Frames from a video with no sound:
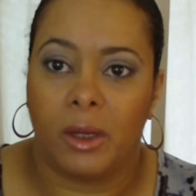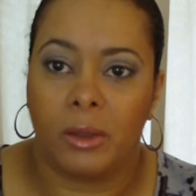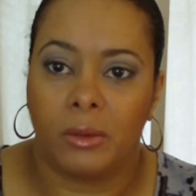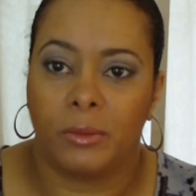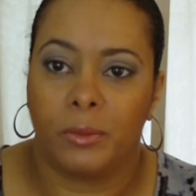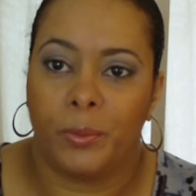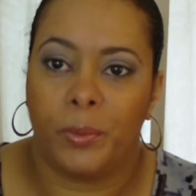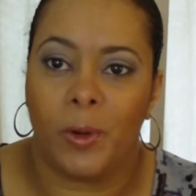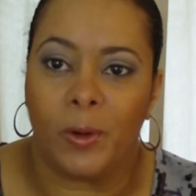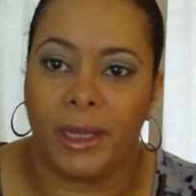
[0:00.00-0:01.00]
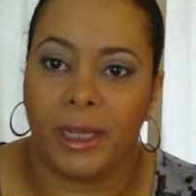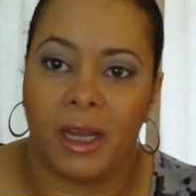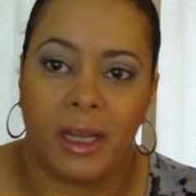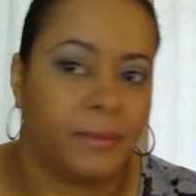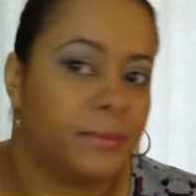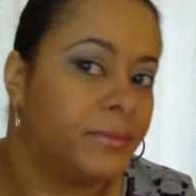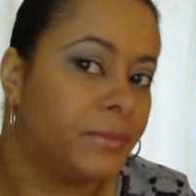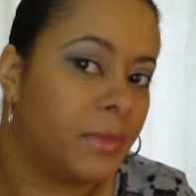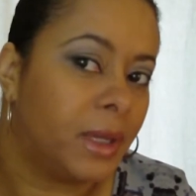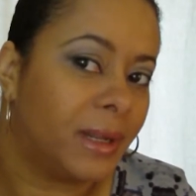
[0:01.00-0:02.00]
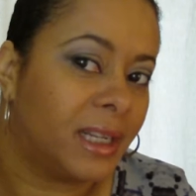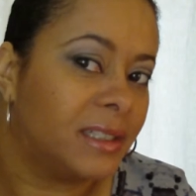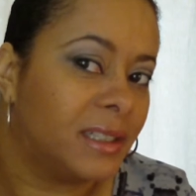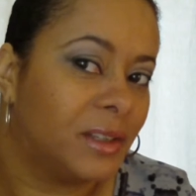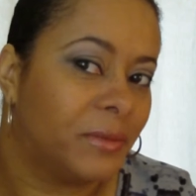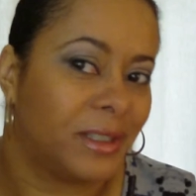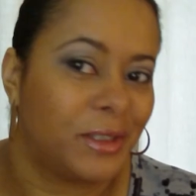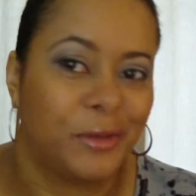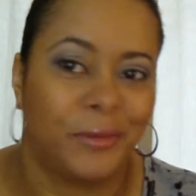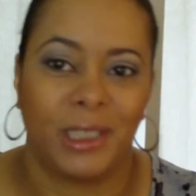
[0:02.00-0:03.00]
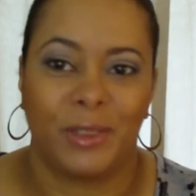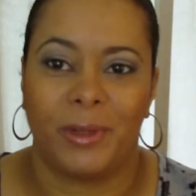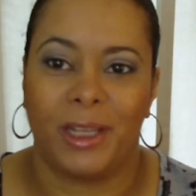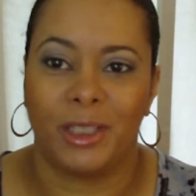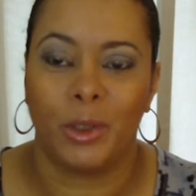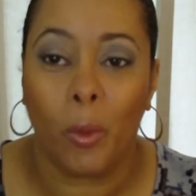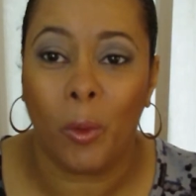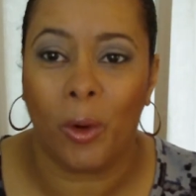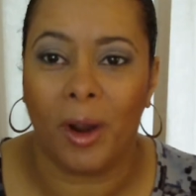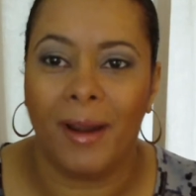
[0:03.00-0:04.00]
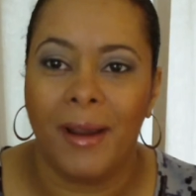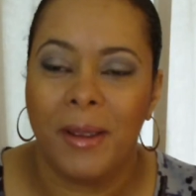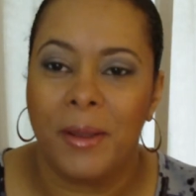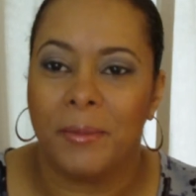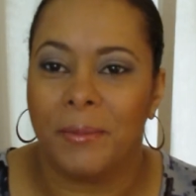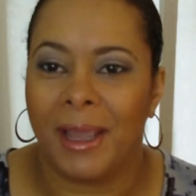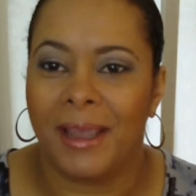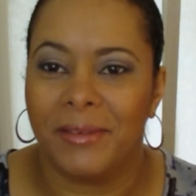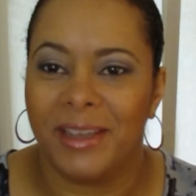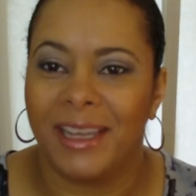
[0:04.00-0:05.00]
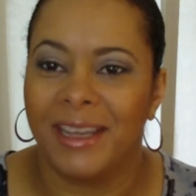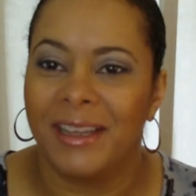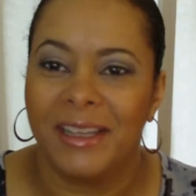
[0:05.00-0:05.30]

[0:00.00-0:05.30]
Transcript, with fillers: oh boy, um, maybe that's a little bit too much blush, or maybe